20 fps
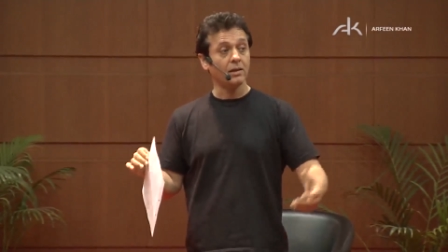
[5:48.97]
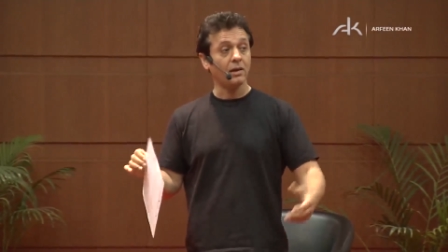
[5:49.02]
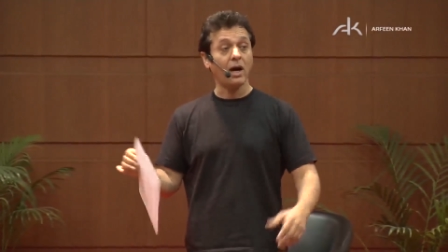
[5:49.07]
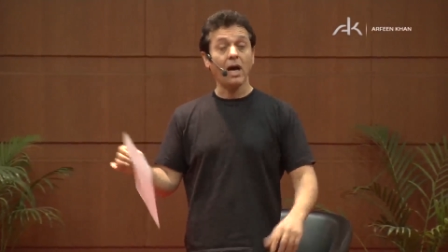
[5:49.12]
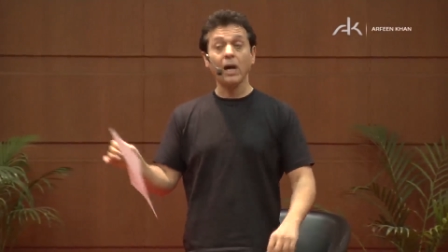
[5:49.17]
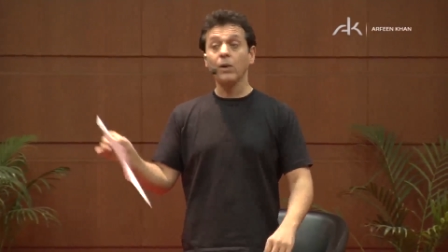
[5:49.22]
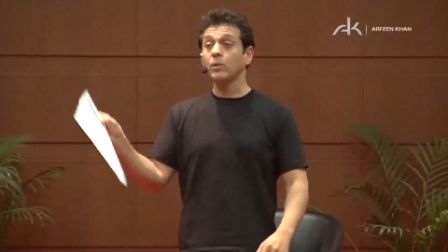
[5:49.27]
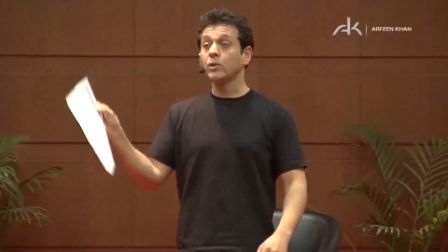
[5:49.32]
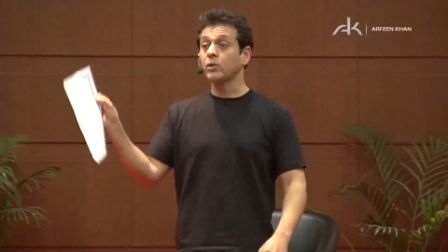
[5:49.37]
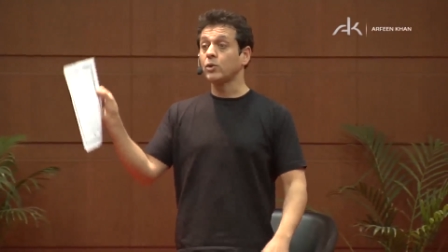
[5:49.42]

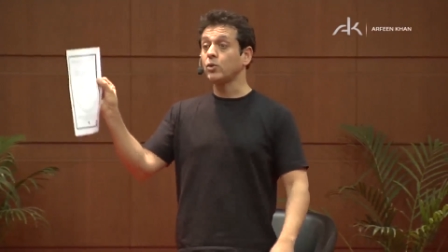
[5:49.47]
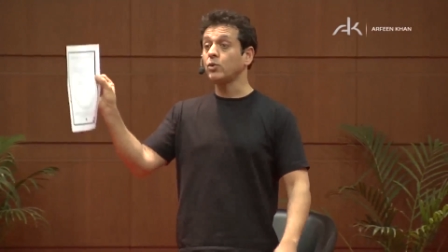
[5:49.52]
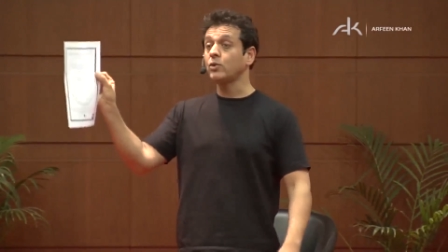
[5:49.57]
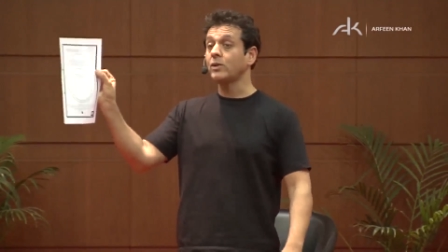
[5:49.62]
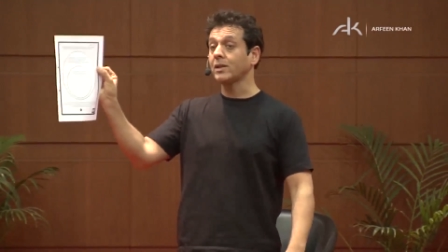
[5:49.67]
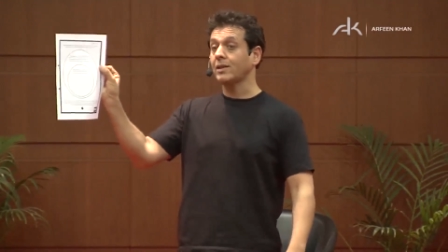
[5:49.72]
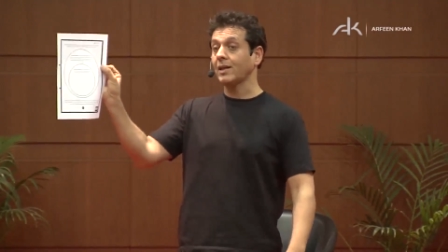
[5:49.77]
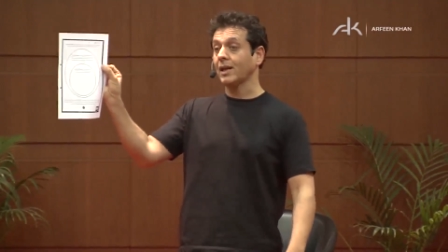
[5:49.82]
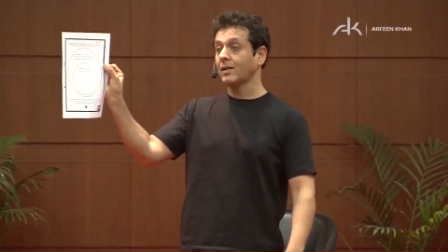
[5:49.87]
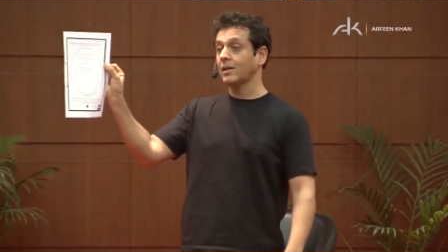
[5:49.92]
I would do
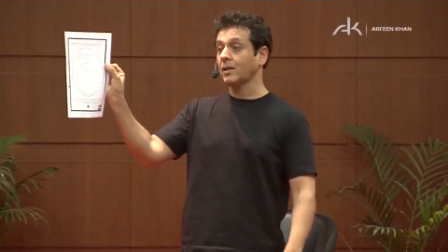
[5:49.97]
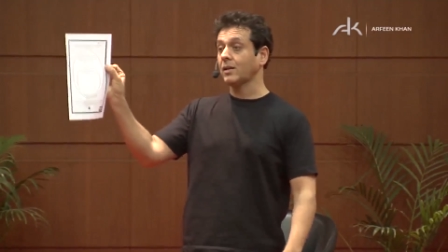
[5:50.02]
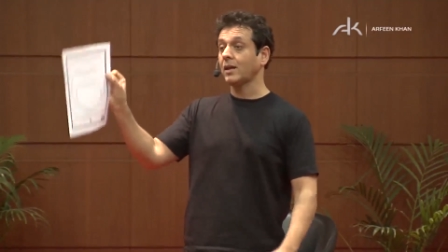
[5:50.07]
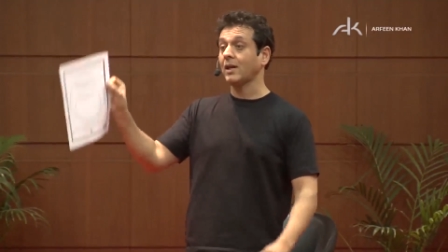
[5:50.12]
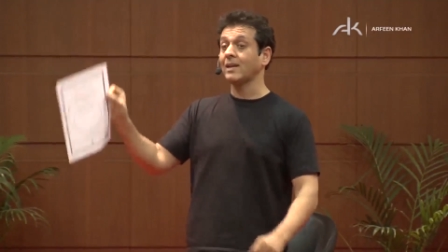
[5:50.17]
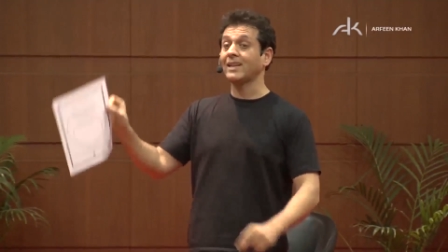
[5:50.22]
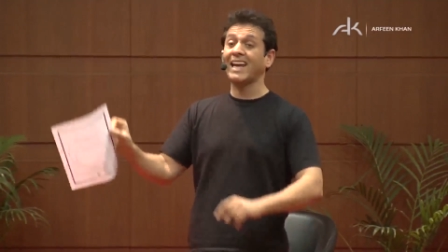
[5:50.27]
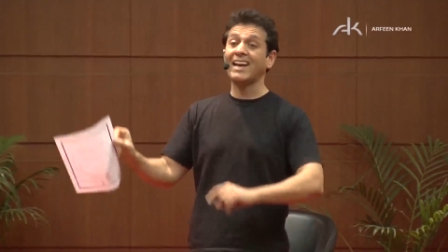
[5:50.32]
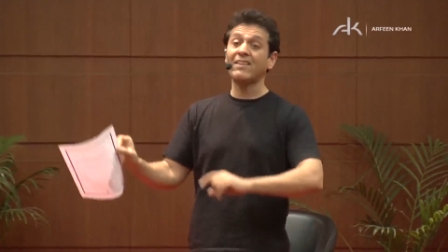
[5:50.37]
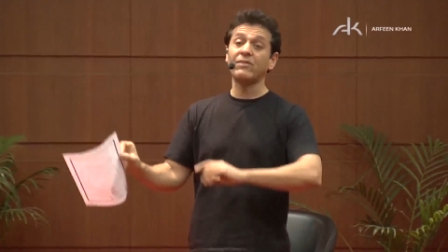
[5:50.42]
this
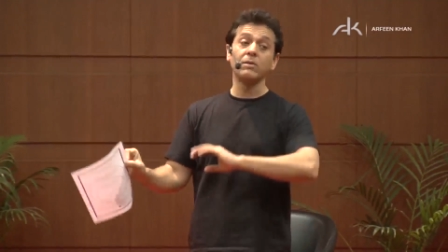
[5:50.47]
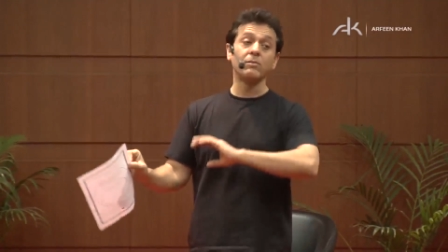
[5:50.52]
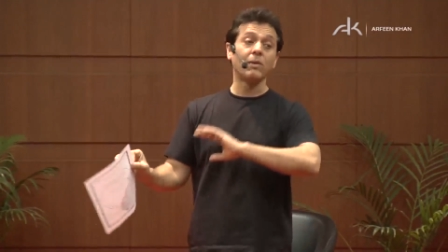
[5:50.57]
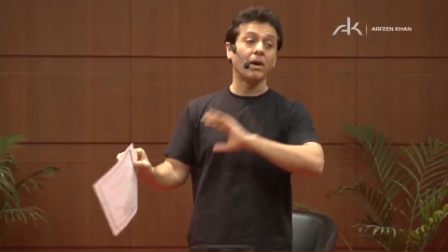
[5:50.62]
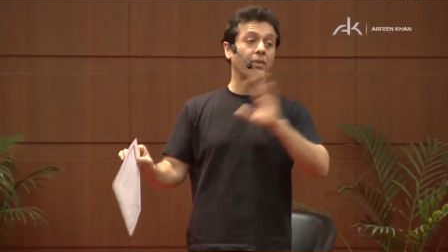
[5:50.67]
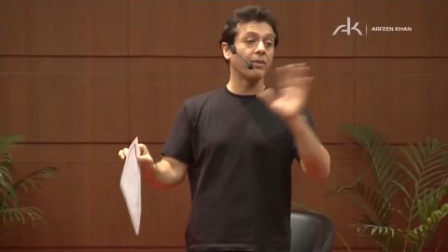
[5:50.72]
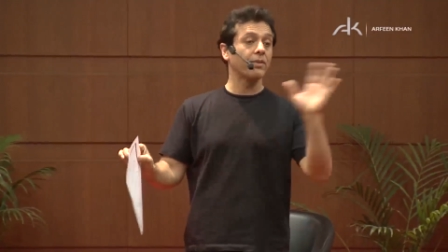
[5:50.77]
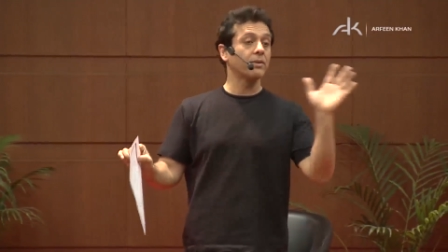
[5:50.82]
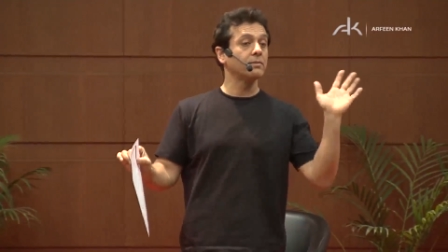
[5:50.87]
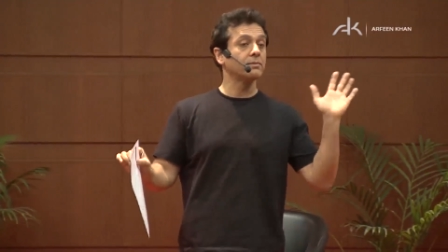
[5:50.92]
exercise every month.